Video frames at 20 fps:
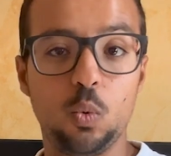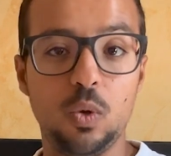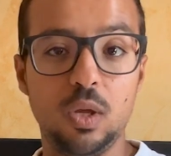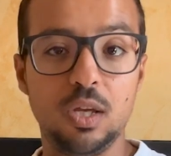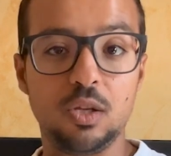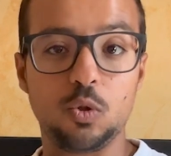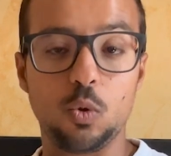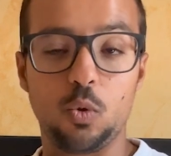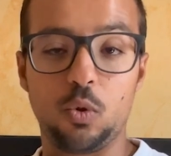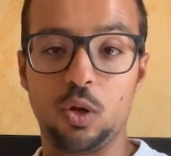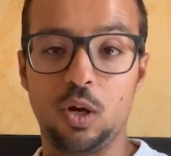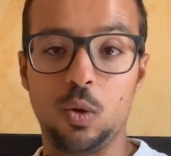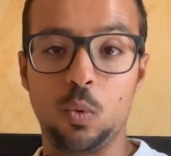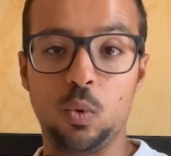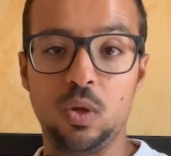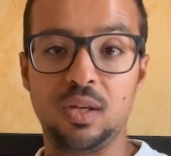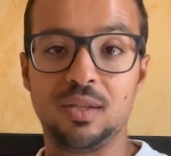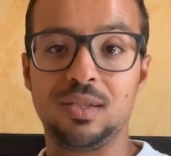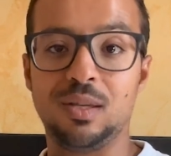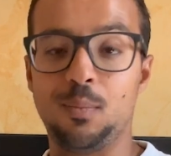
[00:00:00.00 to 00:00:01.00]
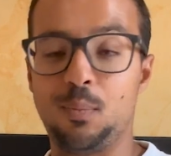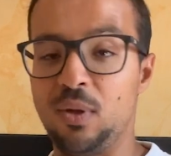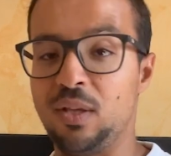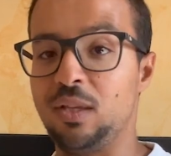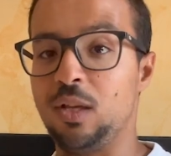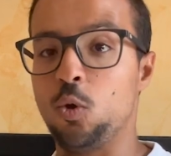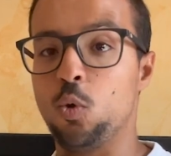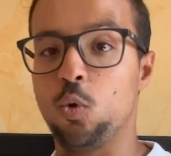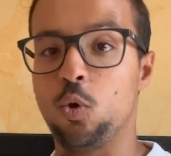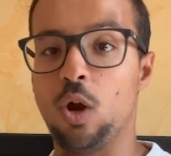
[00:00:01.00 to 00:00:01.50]
weeks or three weeks
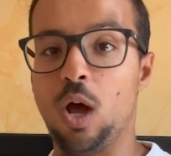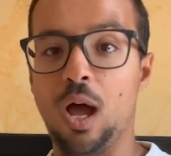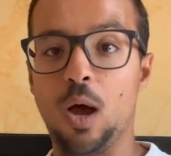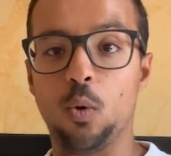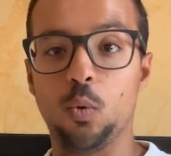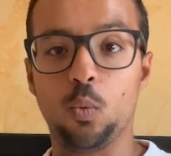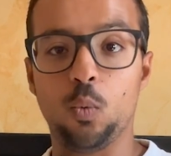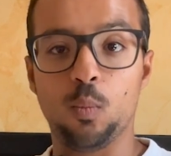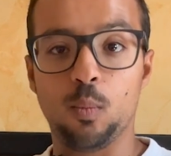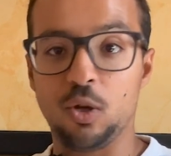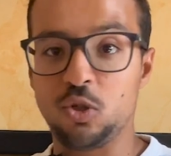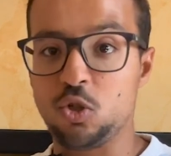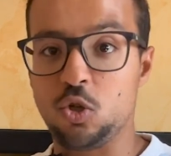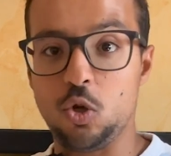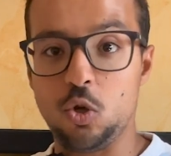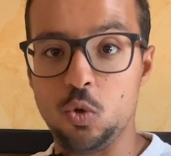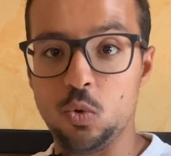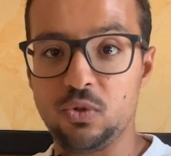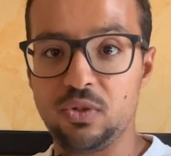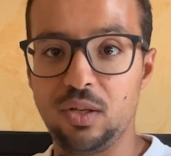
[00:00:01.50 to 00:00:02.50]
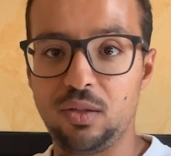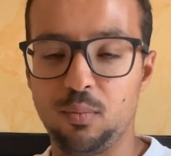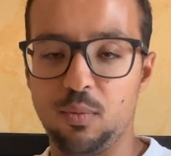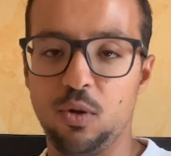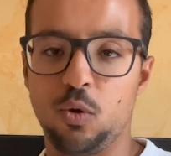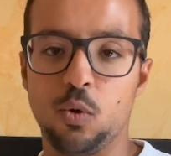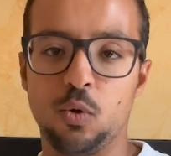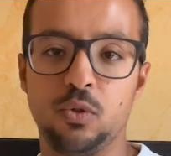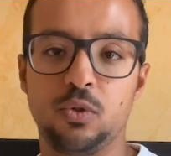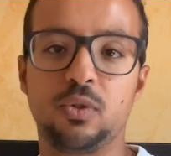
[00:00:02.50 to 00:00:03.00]
depending on how much you use it
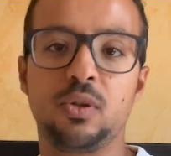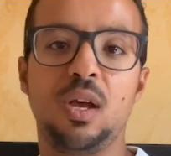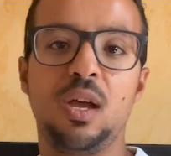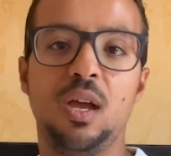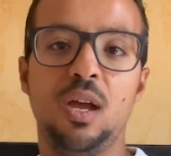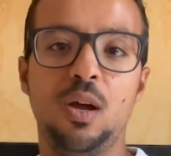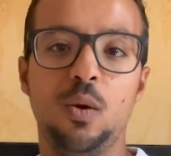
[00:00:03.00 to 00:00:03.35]
because